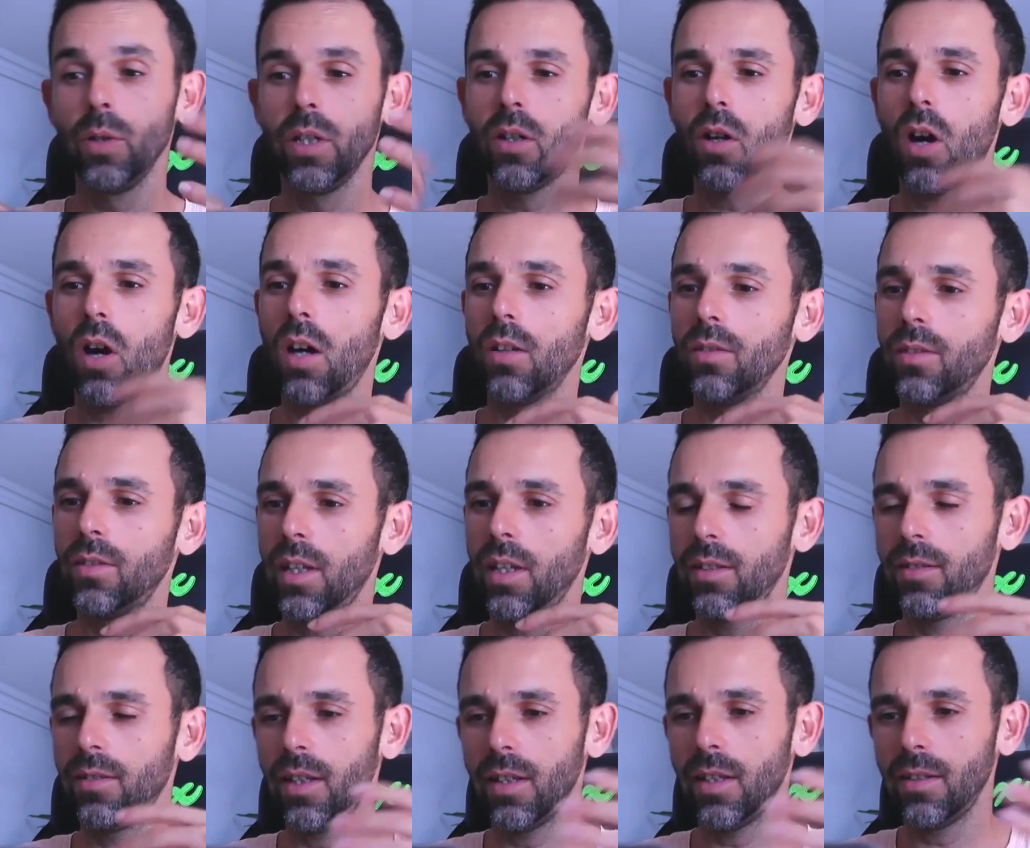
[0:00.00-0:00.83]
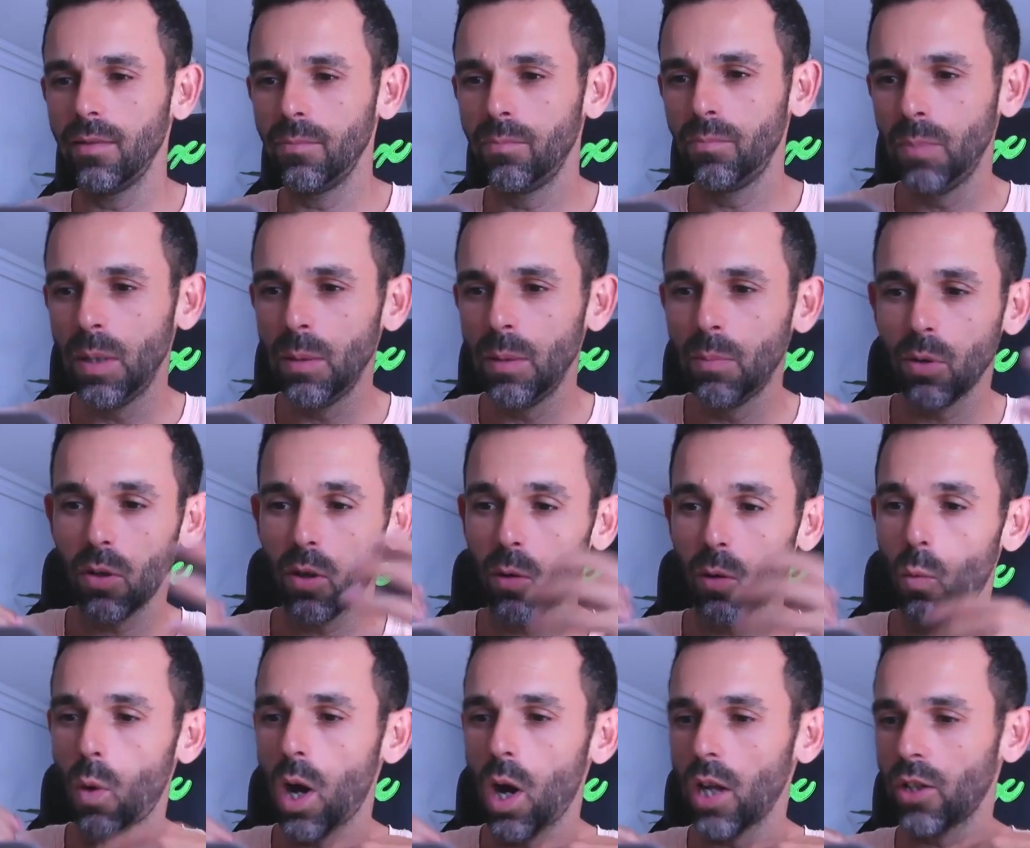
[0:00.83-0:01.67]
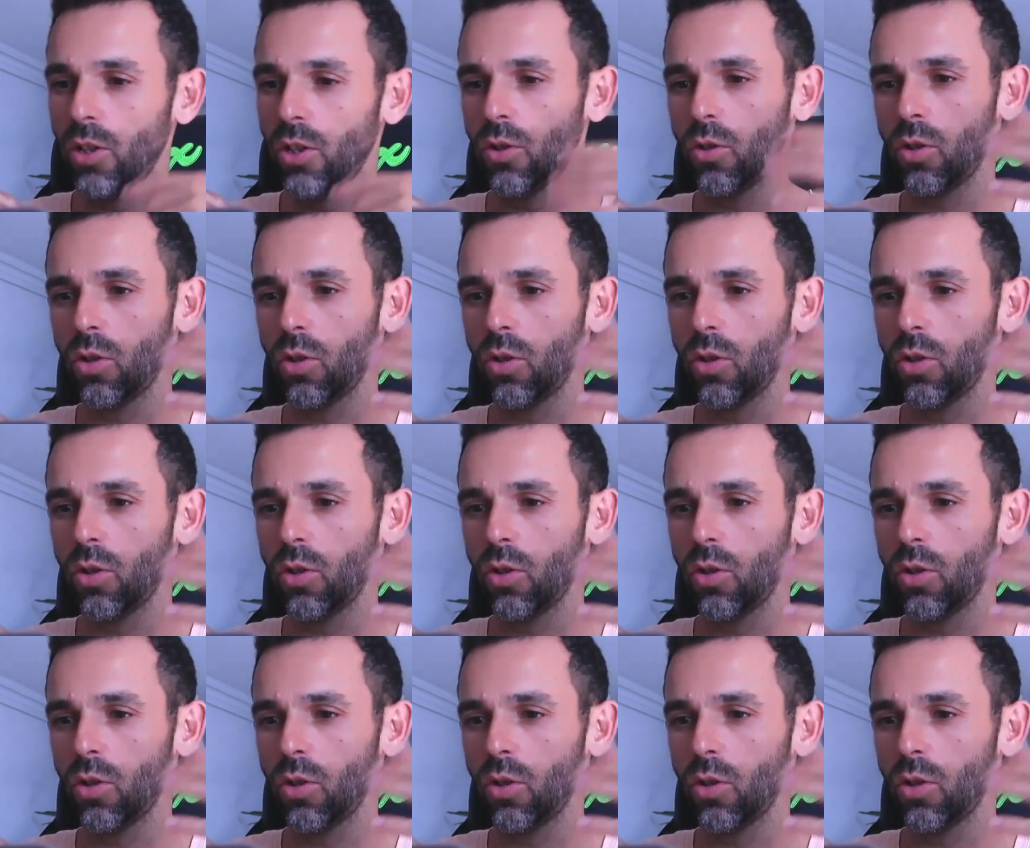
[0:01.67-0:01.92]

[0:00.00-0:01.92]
content and people are watching your